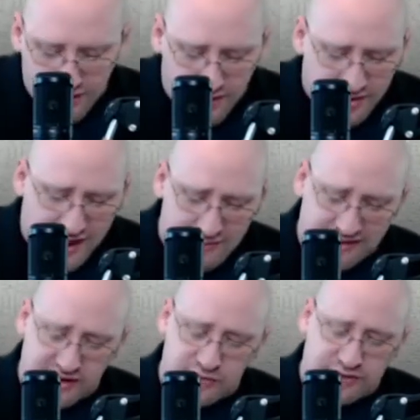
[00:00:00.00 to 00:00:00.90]
that
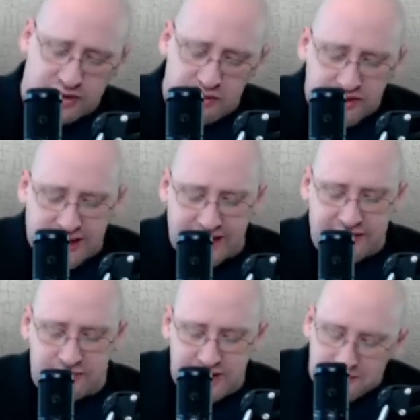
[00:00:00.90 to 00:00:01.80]
message was communicated
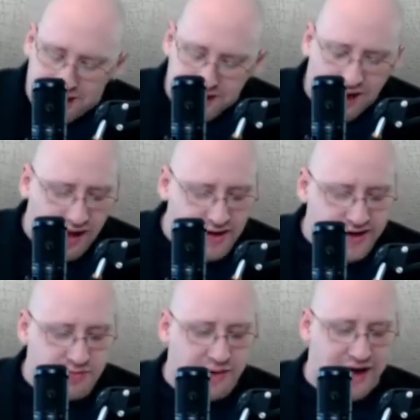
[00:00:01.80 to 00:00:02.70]
to me and my
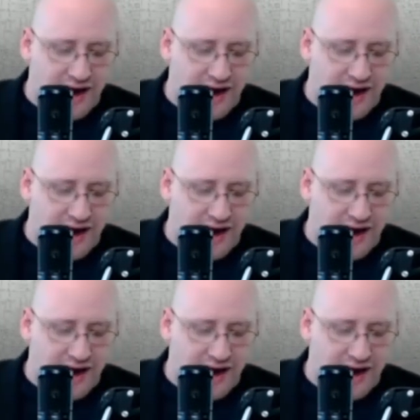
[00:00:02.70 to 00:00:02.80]
colleagues by